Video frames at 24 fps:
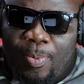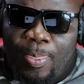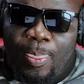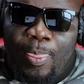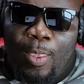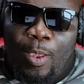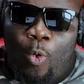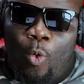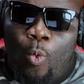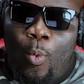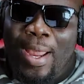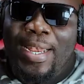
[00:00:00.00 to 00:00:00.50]

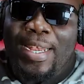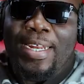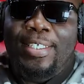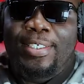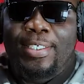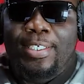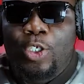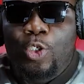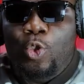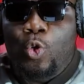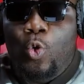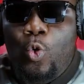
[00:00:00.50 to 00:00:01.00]
when
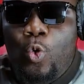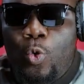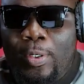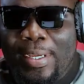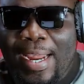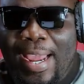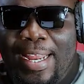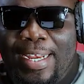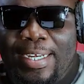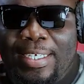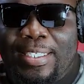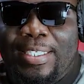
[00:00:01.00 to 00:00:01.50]
it is good
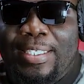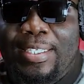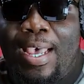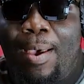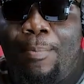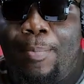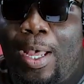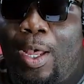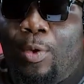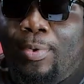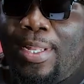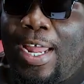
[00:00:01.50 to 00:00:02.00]
and it's
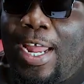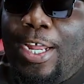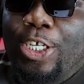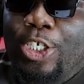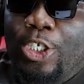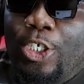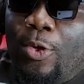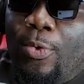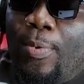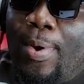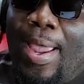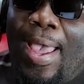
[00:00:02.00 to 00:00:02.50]
about
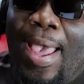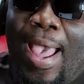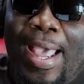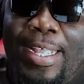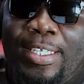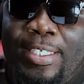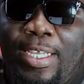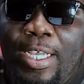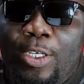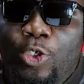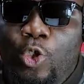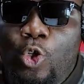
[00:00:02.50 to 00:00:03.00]
Nigeria, I
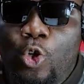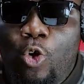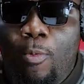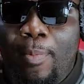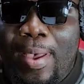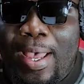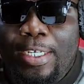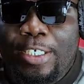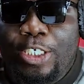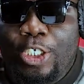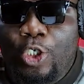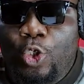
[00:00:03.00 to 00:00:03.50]
take so
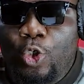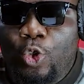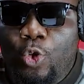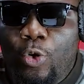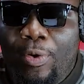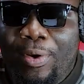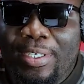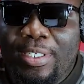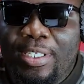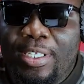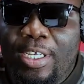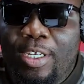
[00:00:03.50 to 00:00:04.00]
much
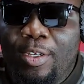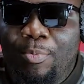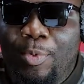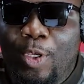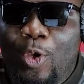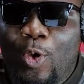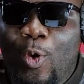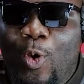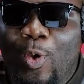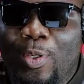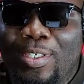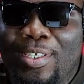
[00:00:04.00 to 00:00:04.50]
interest in
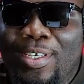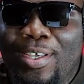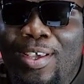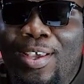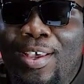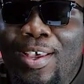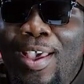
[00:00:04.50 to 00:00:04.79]
because